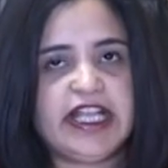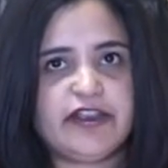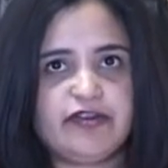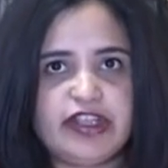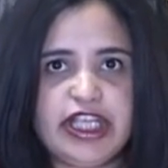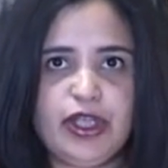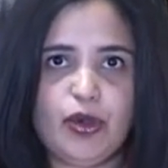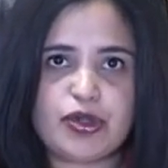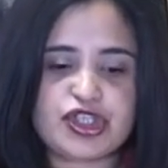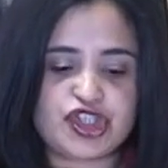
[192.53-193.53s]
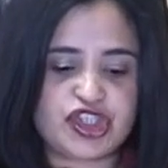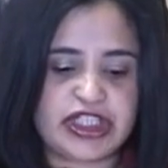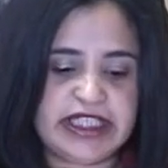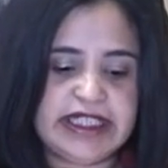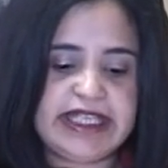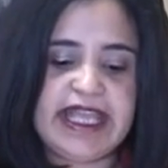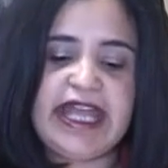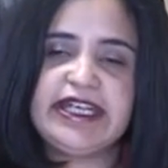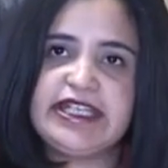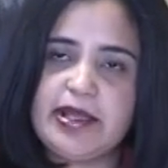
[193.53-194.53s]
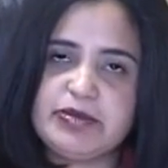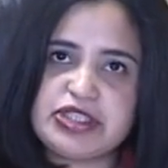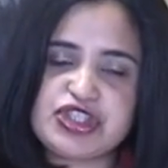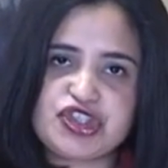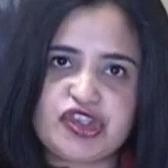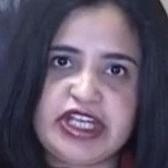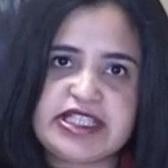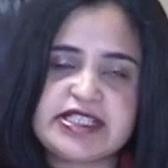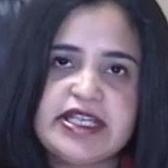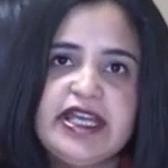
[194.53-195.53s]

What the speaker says: if he or she can demonstrate